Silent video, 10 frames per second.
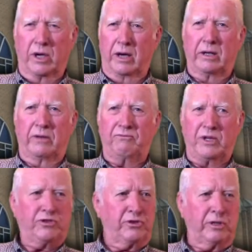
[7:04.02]
God, if
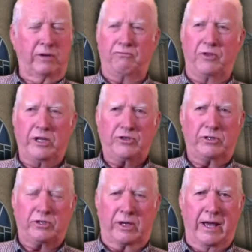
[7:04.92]
this
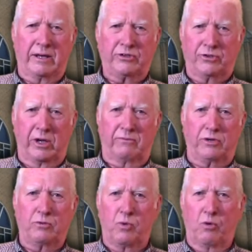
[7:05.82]
is the kind of stuff
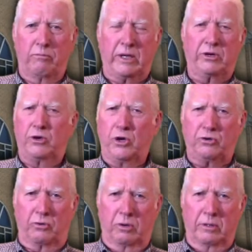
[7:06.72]
you want me to
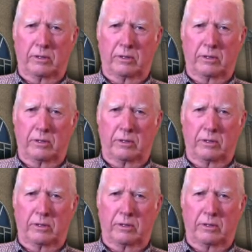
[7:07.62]
do,